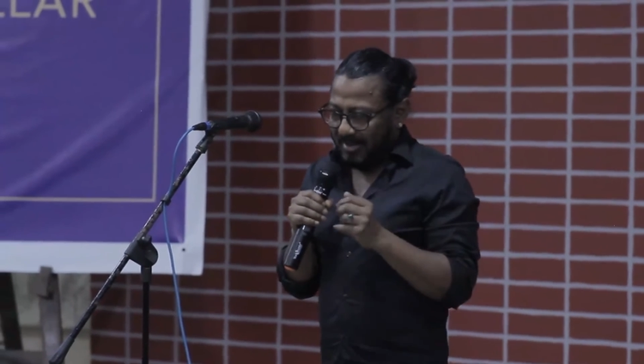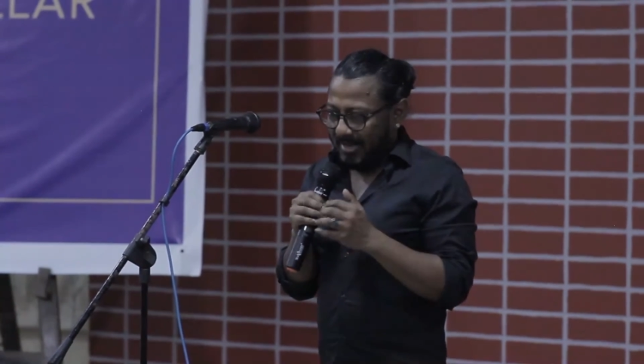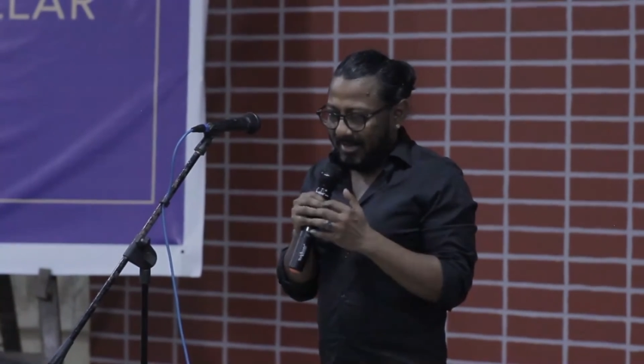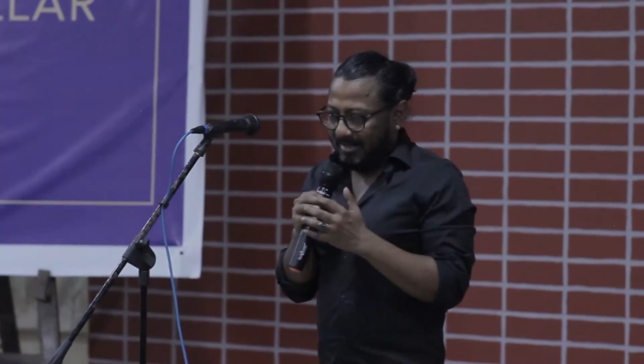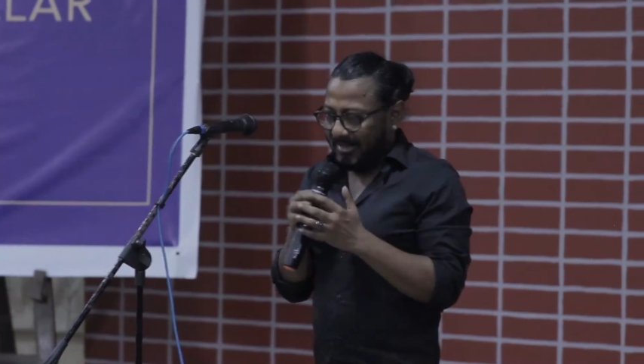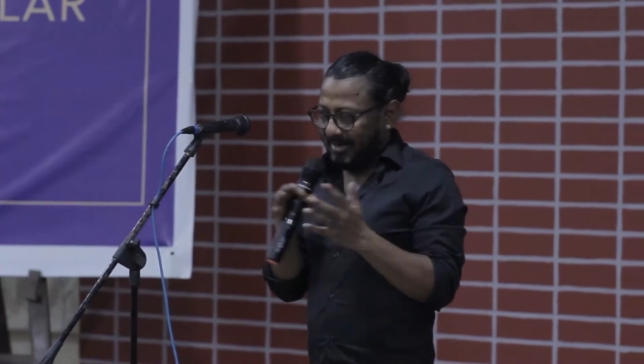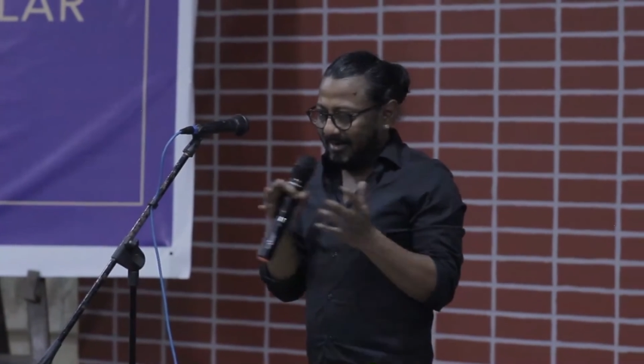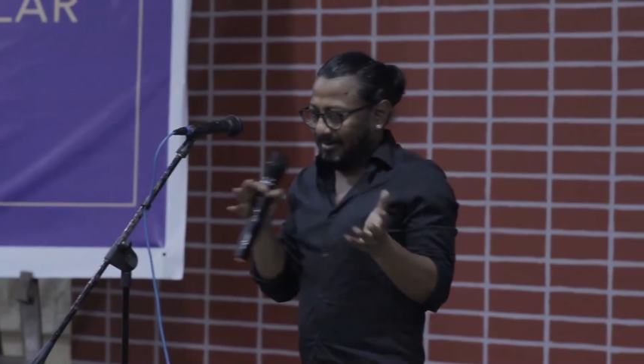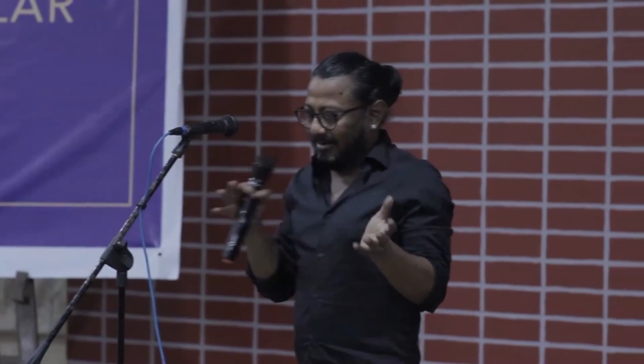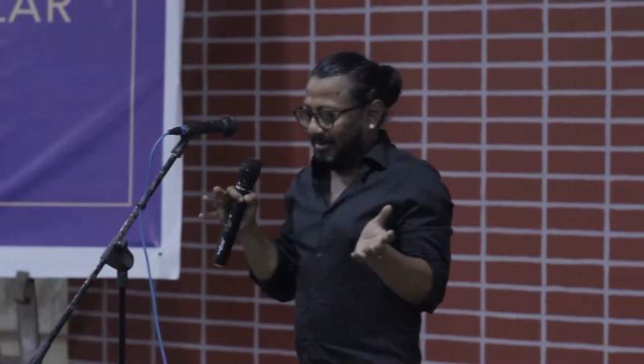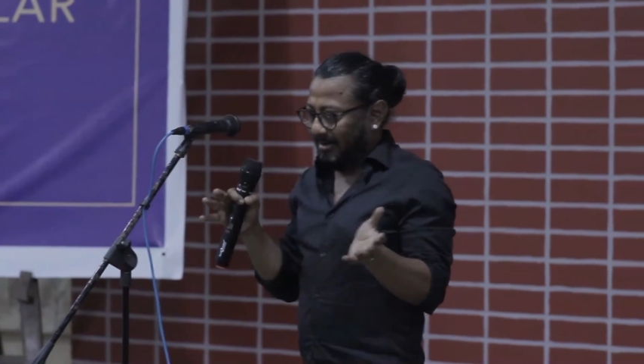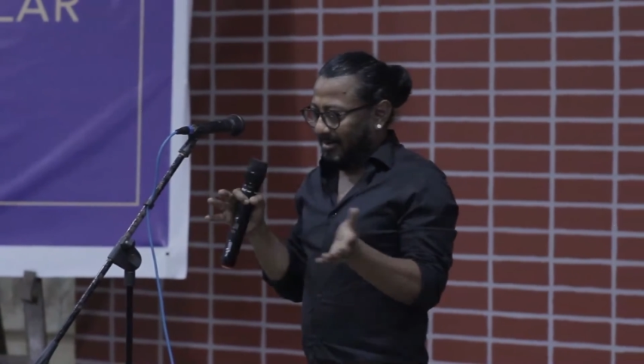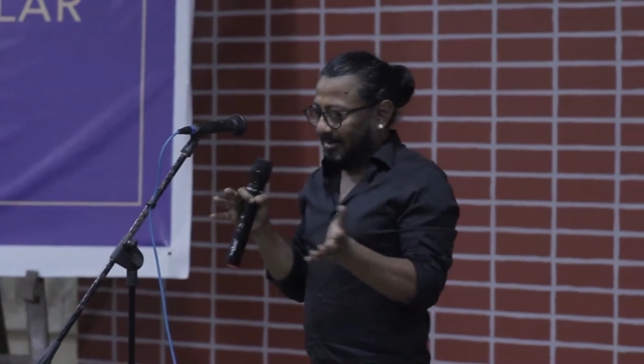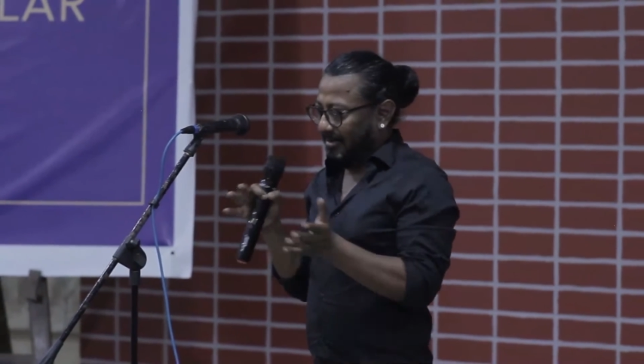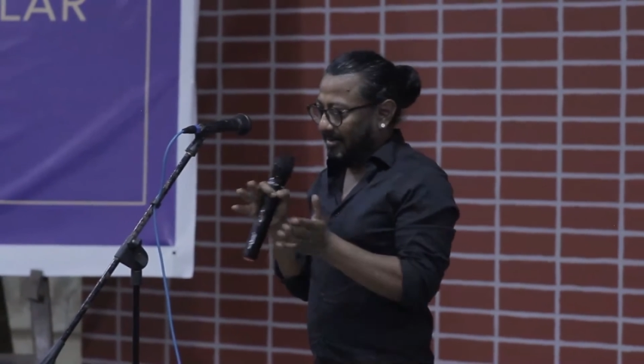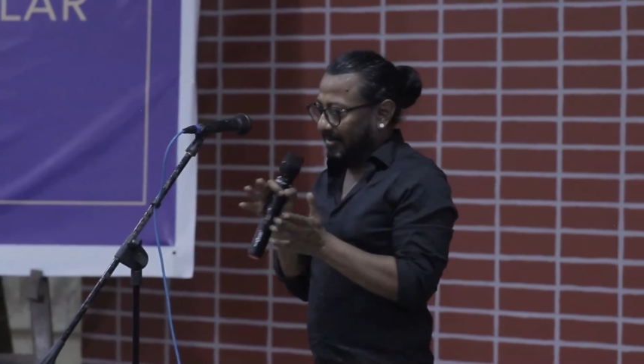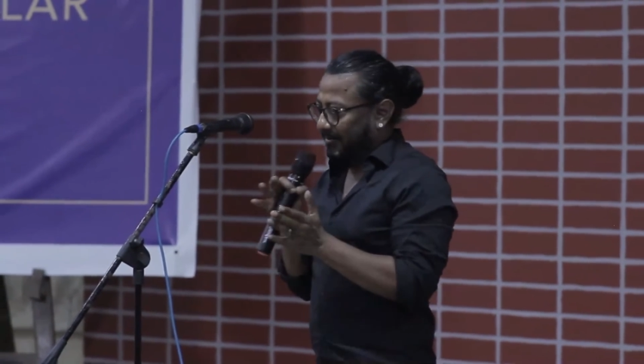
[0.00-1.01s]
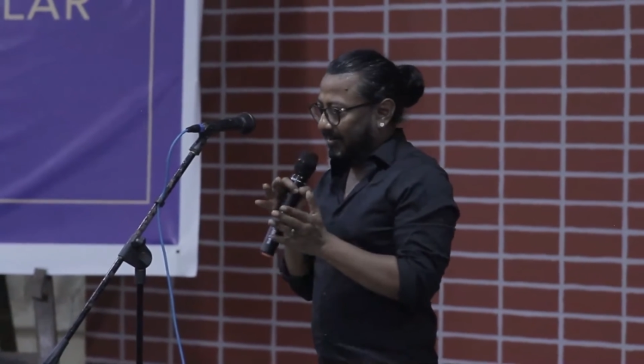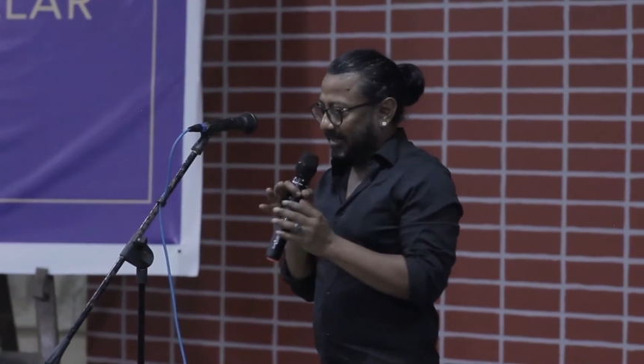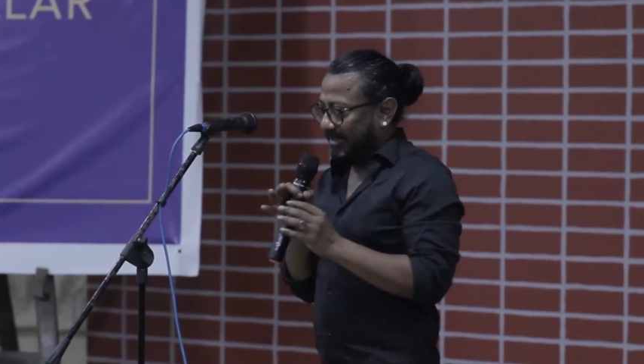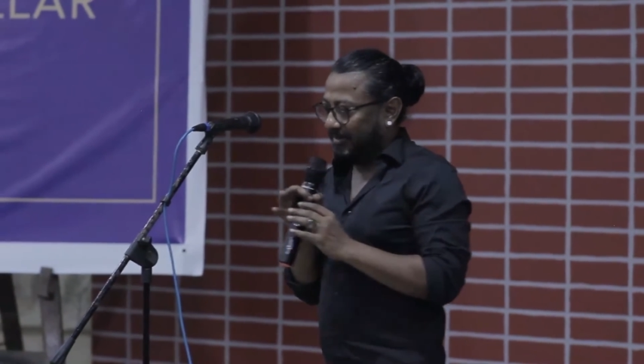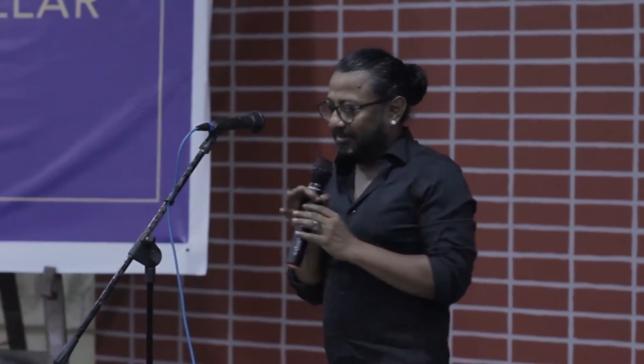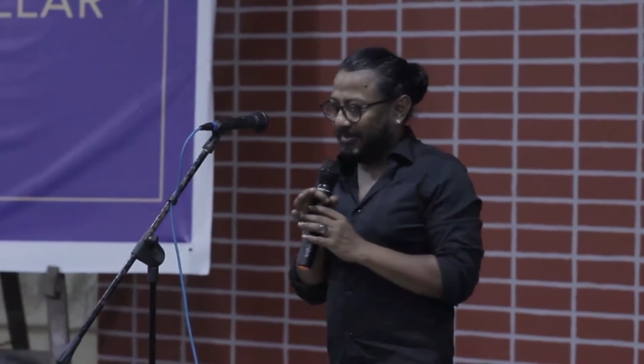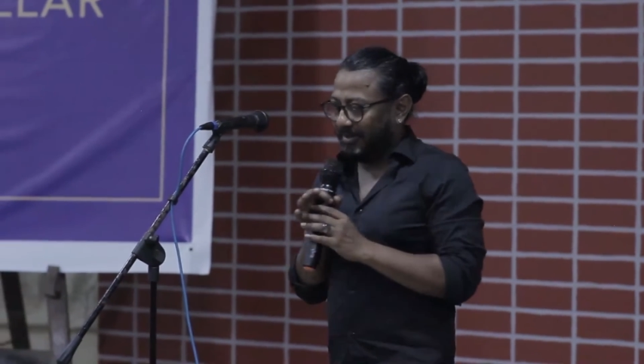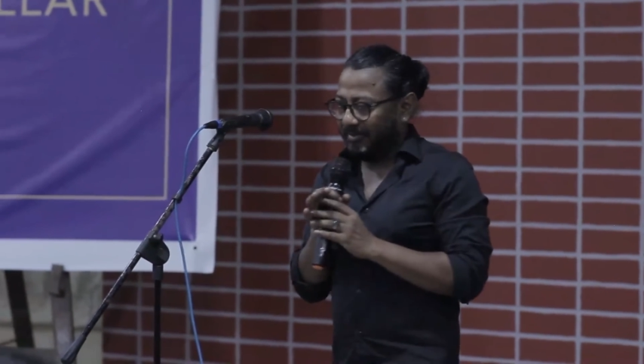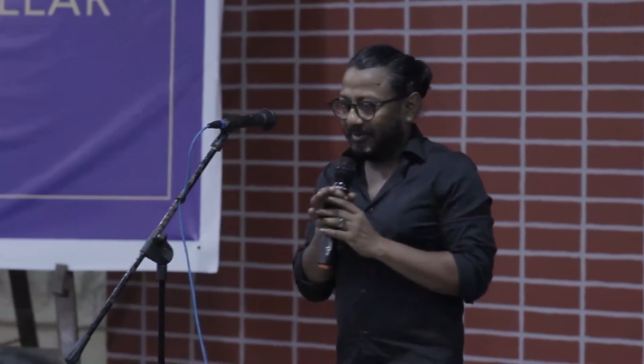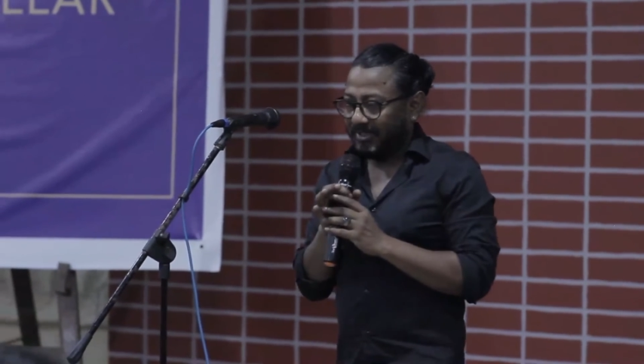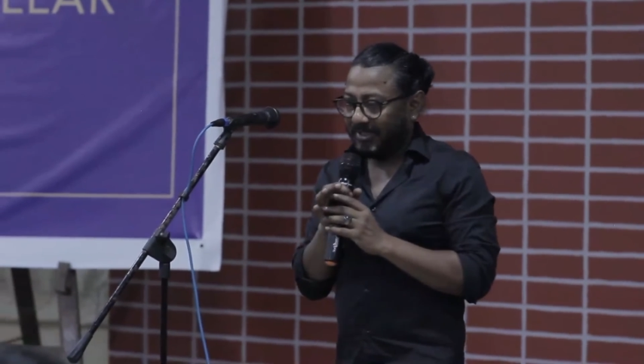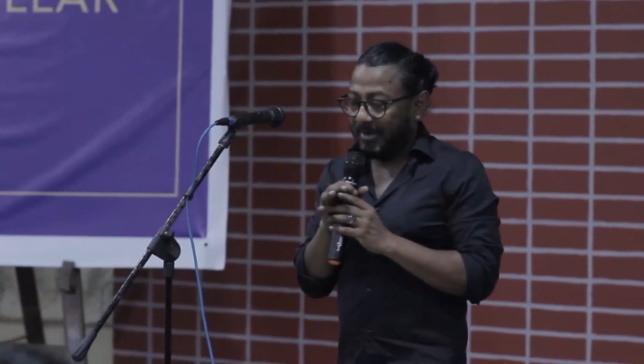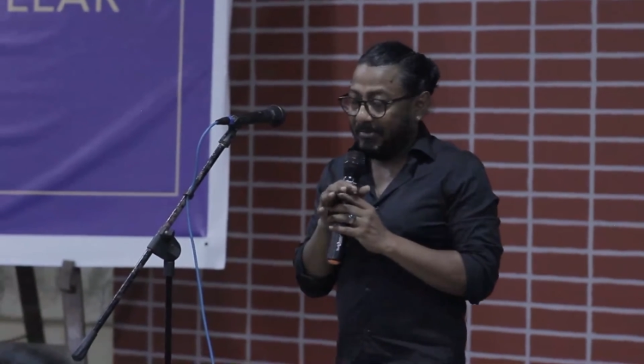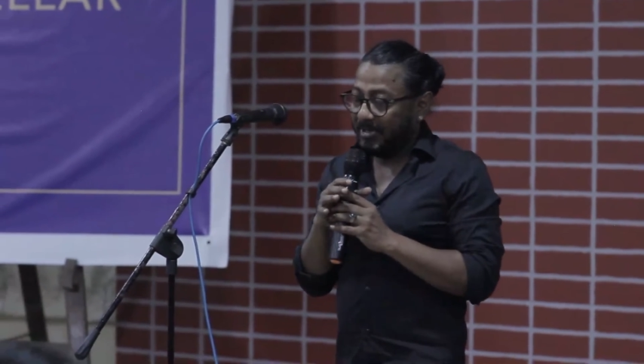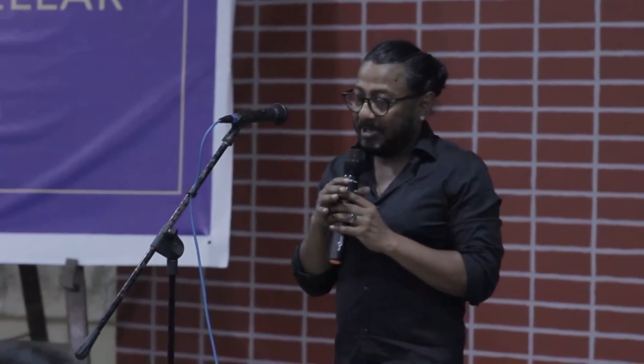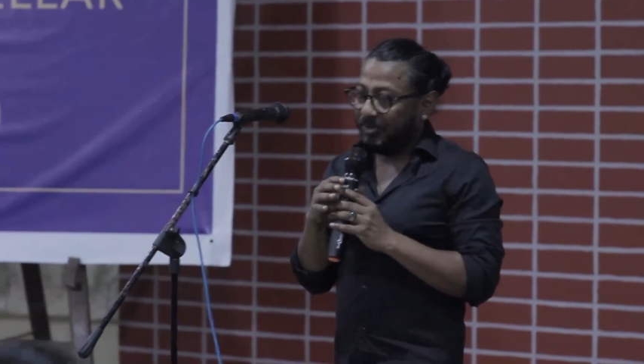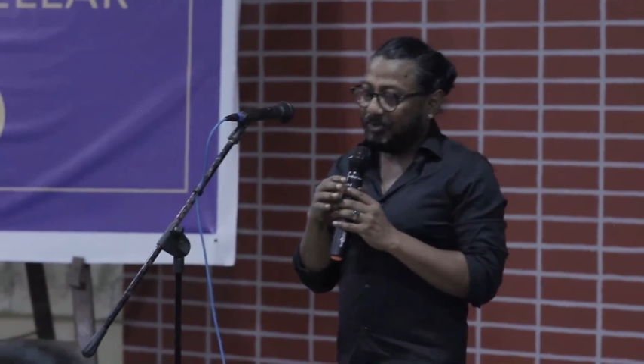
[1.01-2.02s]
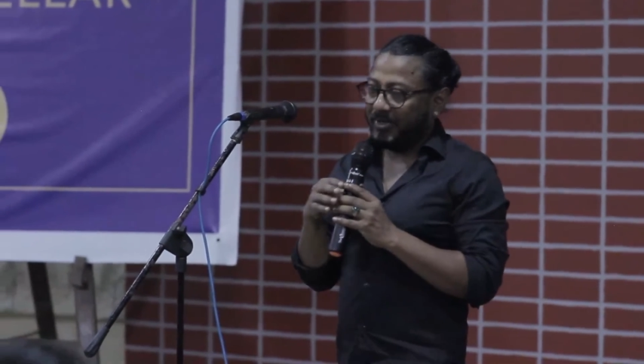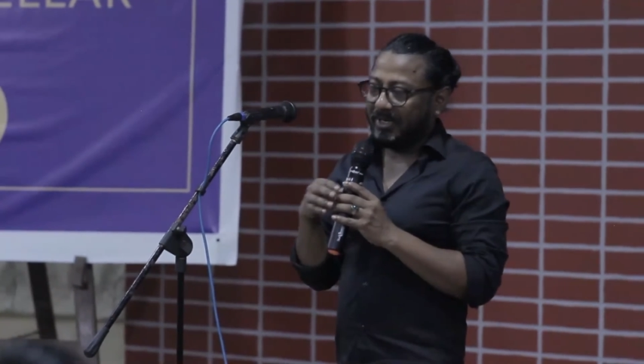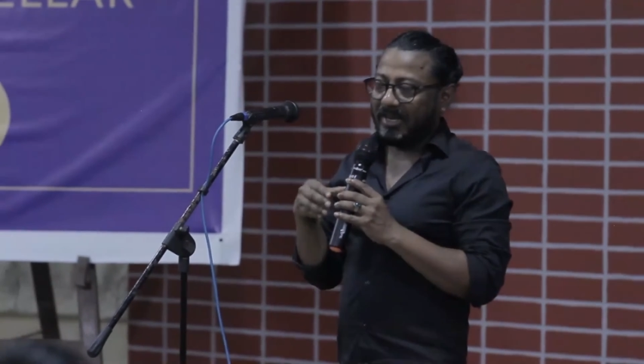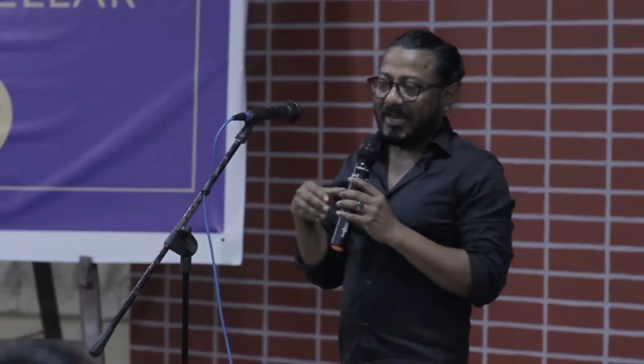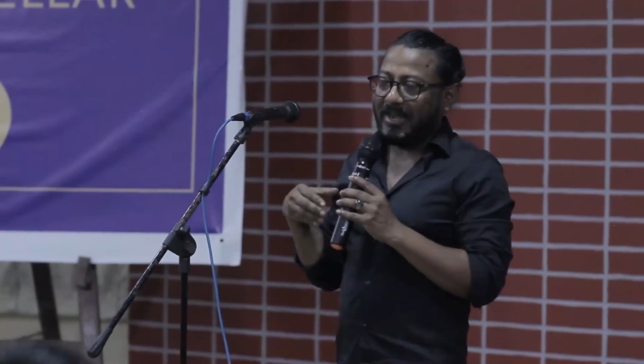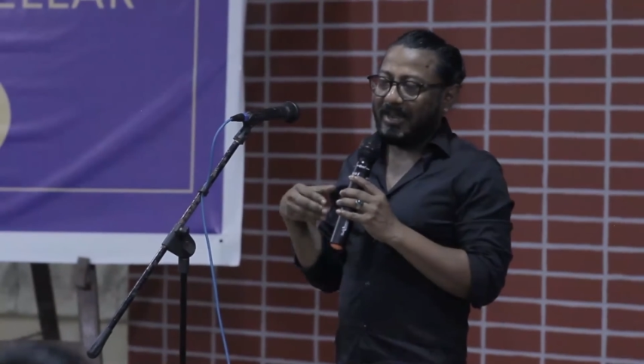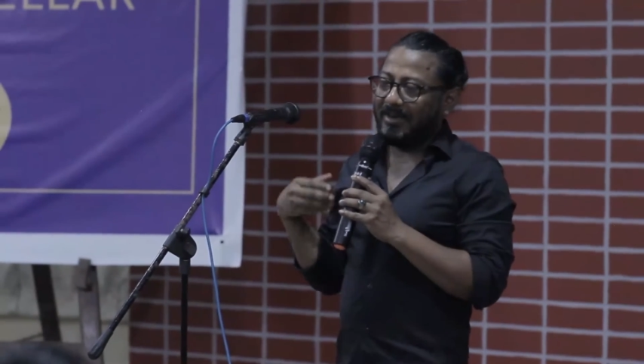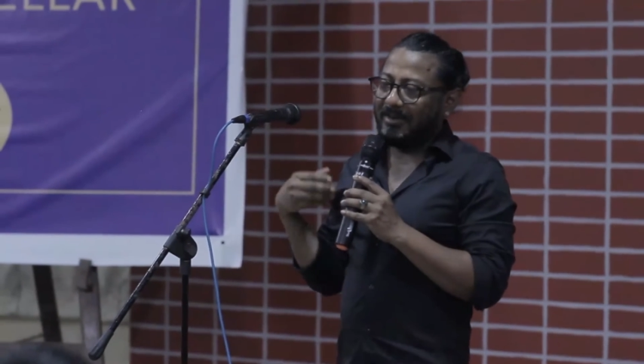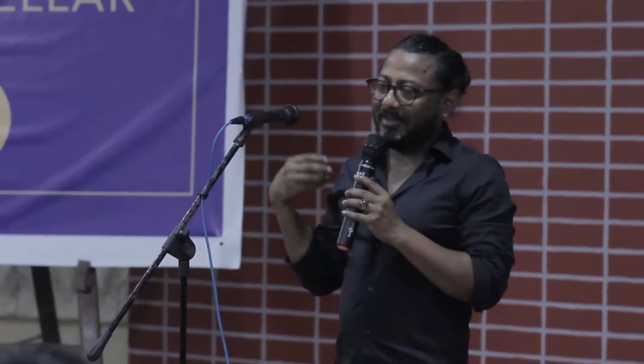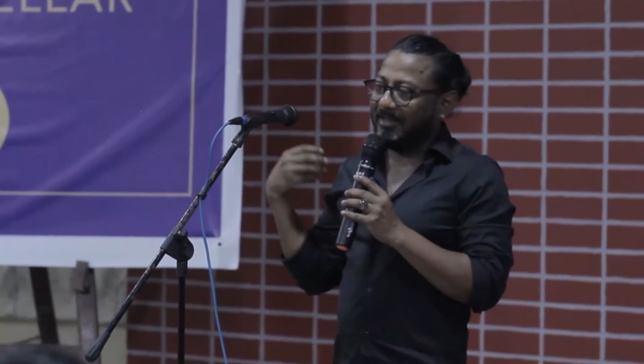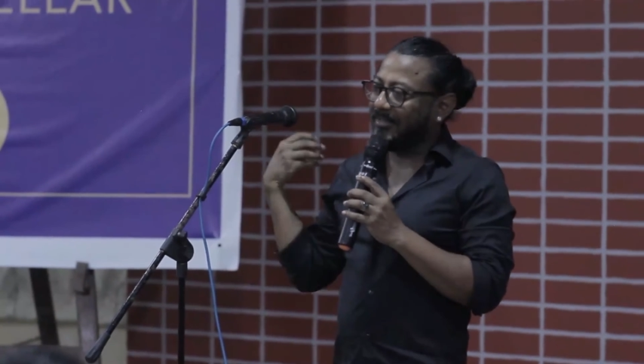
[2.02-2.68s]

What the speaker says: And then the festival was coming to an end,